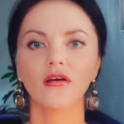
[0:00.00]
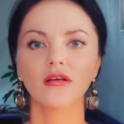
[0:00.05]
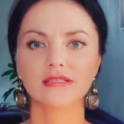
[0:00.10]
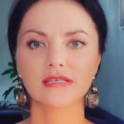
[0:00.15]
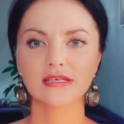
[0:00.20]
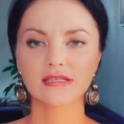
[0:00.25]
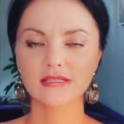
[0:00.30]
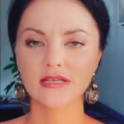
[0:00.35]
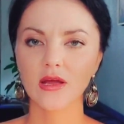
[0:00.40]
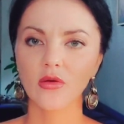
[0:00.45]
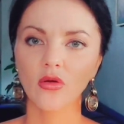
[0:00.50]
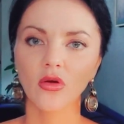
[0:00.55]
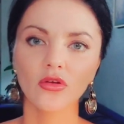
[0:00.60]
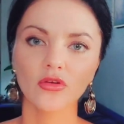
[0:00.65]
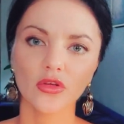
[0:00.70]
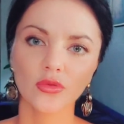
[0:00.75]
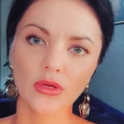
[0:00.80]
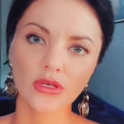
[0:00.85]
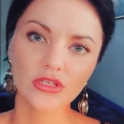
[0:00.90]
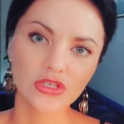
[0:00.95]
Since now on
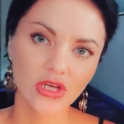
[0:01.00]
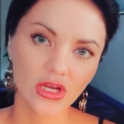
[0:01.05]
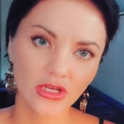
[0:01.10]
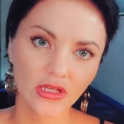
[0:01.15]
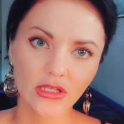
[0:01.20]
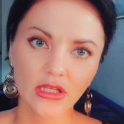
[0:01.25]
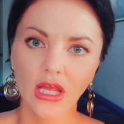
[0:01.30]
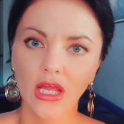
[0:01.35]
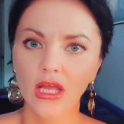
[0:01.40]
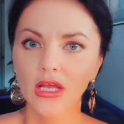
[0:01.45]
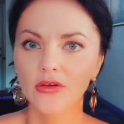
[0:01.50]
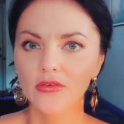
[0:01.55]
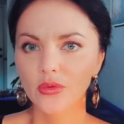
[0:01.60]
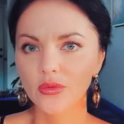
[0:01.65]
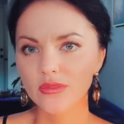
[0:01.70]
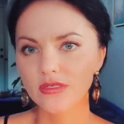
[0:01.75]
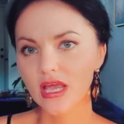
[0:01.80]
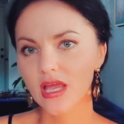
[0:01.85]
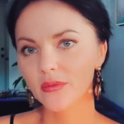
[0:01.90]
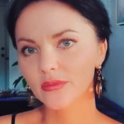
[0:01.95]
on my channel,
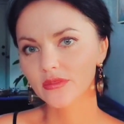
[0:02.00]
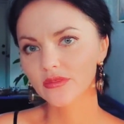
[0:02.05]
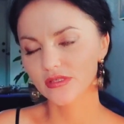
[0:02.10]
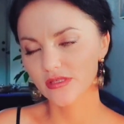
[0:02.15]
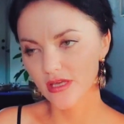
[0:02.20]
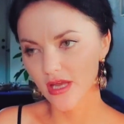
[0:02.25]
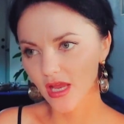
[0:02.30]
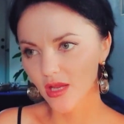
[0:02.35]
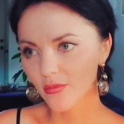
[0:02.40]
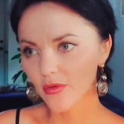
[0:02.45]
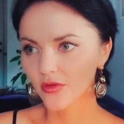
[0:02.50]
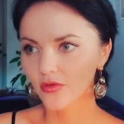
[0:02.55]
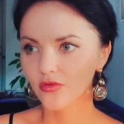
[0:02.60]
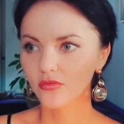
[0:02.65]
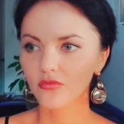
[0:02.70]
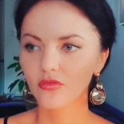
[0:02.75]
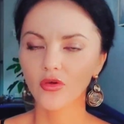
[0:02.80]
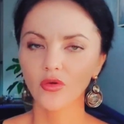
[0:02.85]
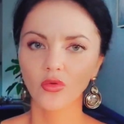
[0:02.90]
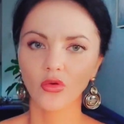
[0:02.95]
from time to time, I
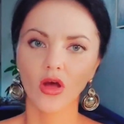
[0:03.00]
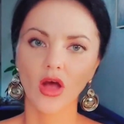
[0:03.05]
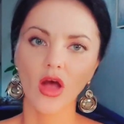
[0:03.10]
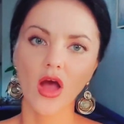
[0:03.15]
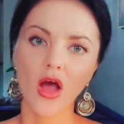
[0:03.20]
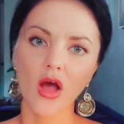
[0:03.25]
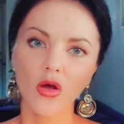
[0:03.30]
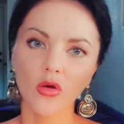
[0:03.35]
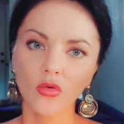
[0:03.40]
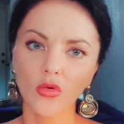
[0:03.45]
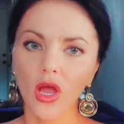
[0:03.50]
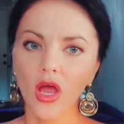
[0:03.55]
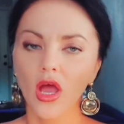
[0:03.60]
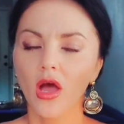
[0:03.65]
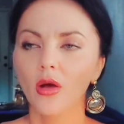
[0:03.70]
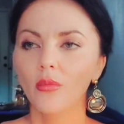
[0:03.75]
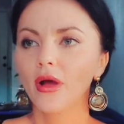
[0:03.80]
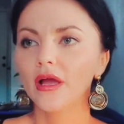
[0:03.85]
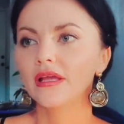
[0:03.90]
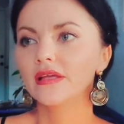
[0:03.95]
don't know how,
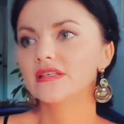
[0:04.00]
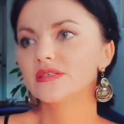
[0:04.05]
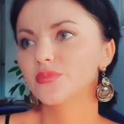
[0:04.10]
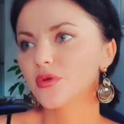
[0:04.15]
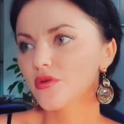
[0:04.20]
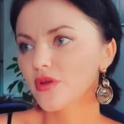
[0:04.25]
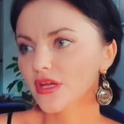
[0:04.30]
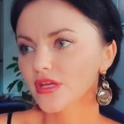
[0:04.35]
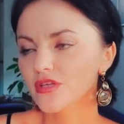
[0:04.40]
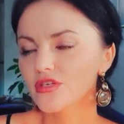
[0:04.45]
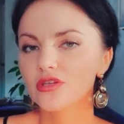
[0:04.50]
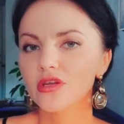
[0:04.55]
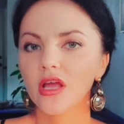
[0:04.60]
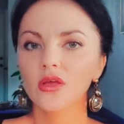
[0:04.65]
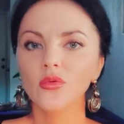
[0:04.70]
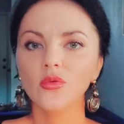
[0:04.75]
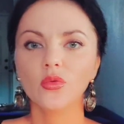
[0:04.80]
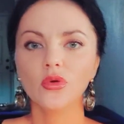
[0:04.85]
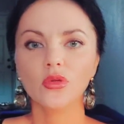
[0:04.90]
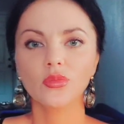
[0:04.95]
by inspiration,
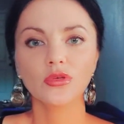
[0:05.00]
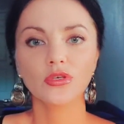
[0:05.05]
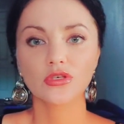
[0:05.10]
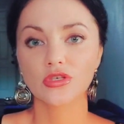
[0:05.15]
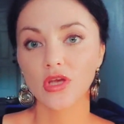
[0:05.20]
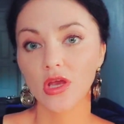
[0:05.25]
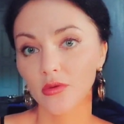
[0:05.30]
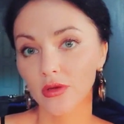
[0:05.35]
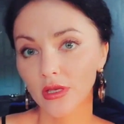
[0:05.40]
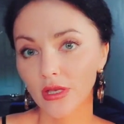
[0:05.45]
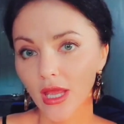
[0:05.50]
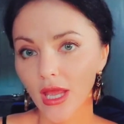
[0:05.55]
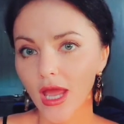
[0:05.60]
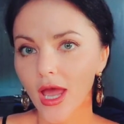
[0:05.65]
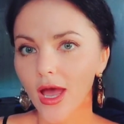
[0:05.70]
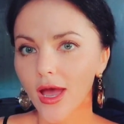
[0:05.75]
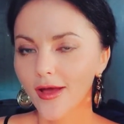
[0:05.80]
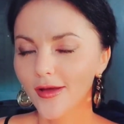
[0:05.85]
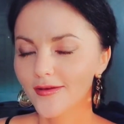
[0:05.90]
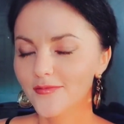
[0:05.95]
I will be sharing
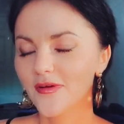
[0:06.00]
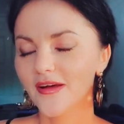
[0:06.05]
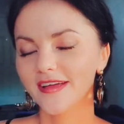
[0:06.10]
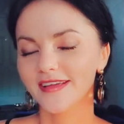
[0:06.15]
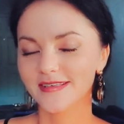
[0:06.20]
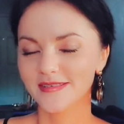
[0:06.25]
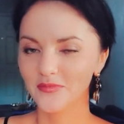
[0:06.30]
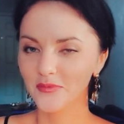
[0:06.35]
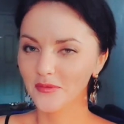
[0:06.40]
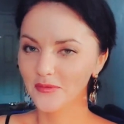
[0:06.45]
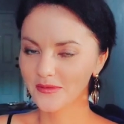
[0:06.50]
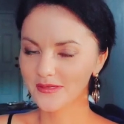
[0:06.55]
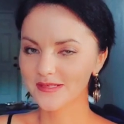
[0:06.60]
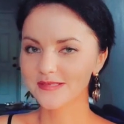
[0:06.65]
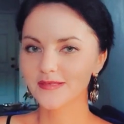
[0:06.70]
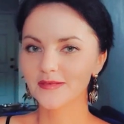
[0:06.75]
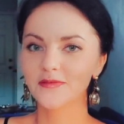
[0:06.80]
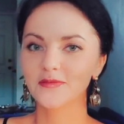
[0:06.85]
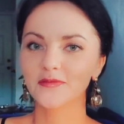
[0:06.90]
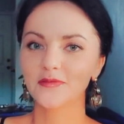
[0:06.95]
my
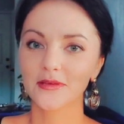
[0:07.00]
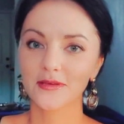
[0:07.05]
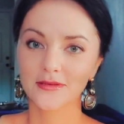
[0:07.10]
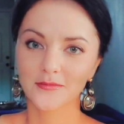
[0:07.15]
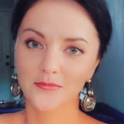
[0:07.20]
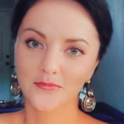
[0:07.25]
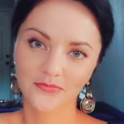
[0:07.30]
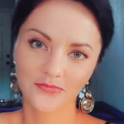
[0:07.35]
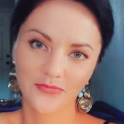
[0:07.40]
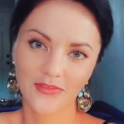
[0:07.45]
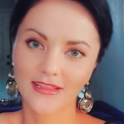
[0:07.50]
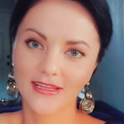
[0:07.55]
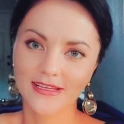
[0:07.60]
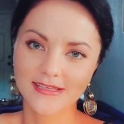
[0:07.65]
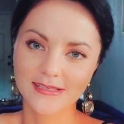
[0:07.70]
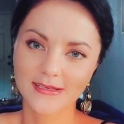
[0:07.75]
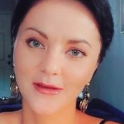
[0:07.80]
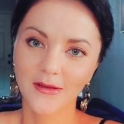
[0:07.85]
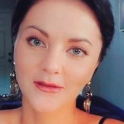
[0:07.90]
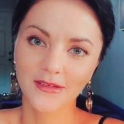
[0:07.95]
experience of, um,
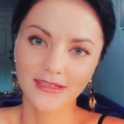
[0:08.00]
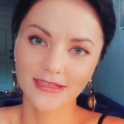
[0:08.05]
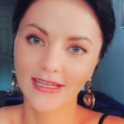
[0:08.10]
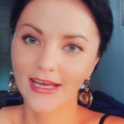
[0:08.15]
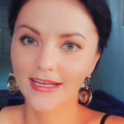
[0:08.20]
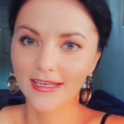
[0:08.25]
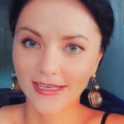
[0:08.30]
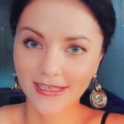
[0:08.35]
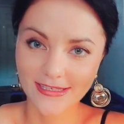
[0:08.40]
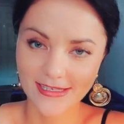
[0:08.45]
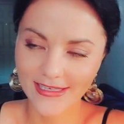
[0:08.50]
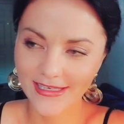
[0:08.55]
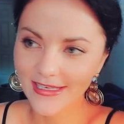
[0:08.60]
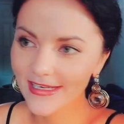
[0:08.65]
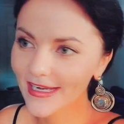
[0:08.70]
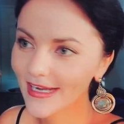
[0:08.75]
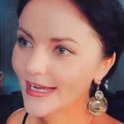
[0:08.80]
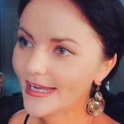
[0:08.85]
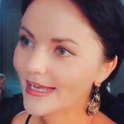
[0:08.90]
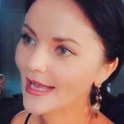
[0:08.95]
let's call it not eating,
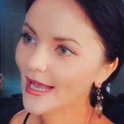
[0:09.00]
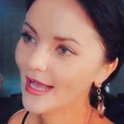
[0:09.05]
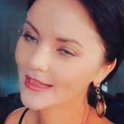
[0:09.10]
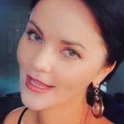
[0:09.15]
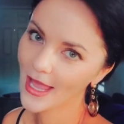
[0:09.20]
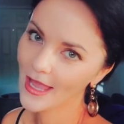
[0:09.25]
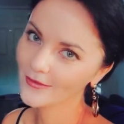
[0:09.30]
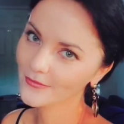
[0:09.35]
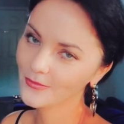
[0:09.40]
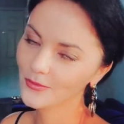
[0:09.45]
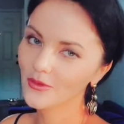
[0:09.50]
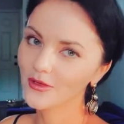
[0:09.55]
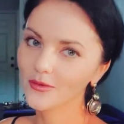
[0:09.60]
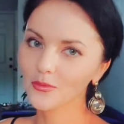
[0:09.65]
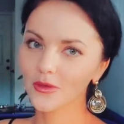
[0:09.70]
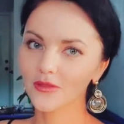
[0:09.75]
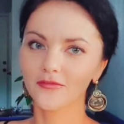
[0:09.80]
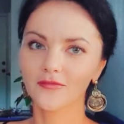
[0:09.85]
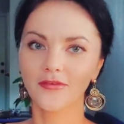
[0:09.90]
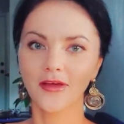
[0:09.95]
life
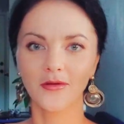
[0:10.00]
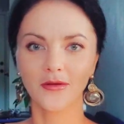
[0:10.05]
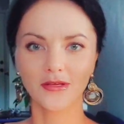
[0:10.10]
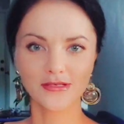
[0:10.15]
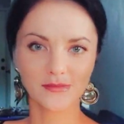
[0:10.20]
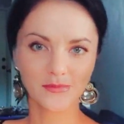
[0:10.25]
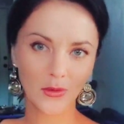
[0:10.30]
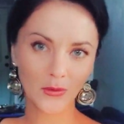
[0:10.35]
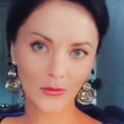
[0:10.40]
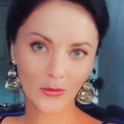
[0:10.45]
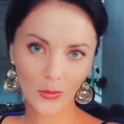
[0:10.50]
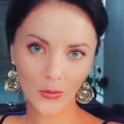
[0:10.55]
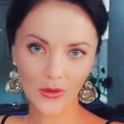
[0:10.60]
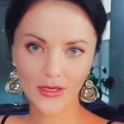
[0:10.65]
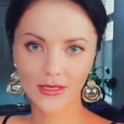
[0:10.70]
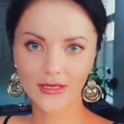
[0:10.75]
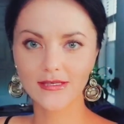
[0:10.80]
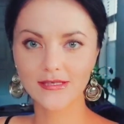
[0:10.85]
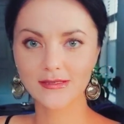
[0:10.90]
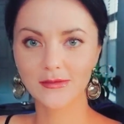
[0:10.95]
with very small
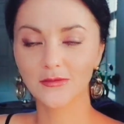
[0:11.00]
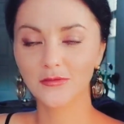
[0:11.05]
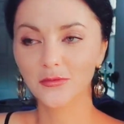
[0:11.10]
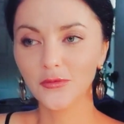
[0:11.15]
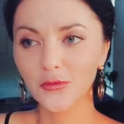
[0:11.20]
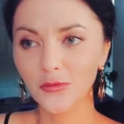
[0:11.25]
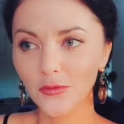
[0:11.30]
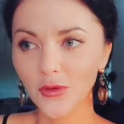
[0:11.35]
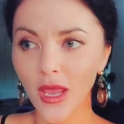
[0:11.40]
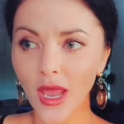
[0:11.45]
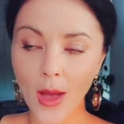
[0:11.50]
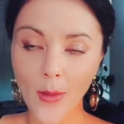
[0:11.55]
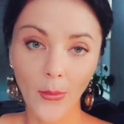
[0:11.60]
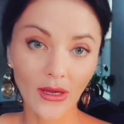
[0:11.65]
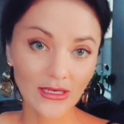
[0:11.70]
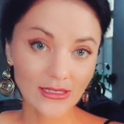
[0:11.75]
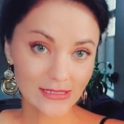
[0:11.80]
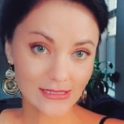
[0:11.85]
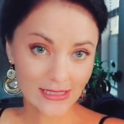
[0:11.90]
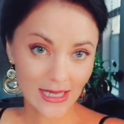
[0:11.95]
quantities of food,
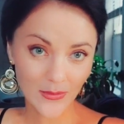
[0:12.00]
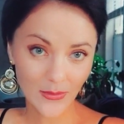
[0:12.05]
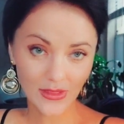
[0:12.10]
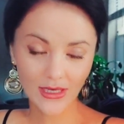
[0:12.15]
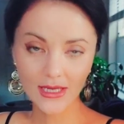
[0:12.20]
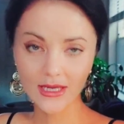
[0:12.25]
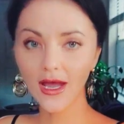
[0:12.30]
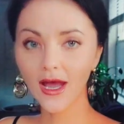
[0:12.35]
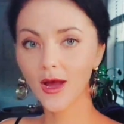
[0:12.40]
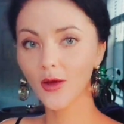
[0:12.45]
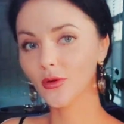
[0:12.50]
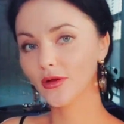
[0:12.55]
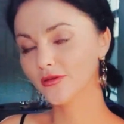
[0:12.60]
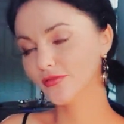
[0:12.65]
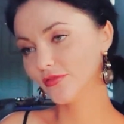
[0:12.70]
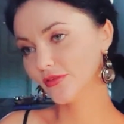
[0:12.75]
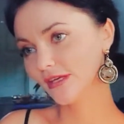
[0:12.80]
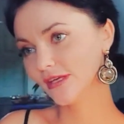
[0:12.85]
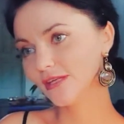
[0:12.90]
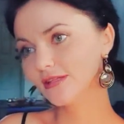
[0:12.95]
my stamina, how I
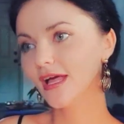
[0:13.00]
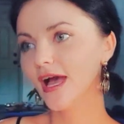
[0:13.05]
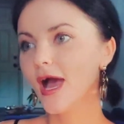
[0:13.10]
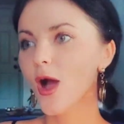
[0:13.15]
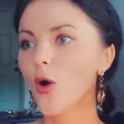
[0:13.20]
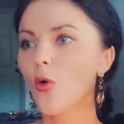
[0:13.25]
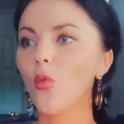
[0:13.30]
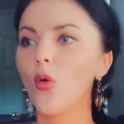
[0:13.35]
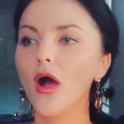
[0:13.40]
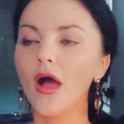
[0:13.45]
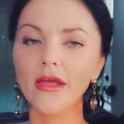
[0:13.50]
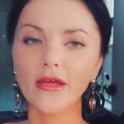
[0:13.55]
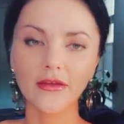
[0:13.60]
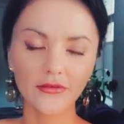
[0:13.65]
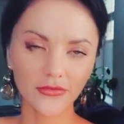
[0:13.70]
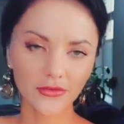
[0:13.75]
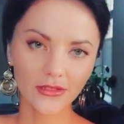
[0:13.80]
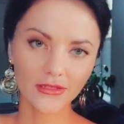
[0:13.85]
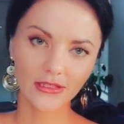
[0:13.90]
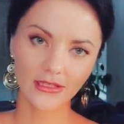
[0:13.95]
feel, why
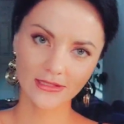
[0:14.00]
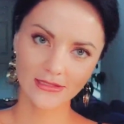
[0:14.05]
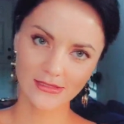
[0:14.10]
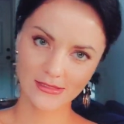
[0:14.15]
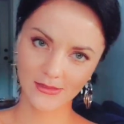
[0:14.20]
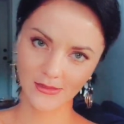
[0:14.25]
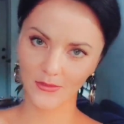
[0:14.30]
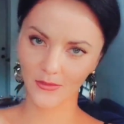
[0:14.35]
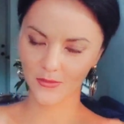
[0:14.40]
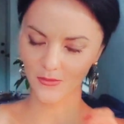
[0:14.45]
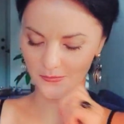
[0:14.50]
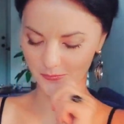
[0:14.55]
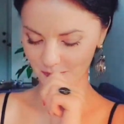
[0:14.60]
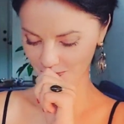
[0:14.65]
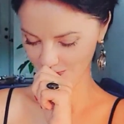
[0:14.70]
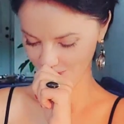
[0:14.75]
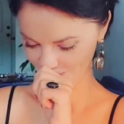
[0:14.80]
I feel, and so on.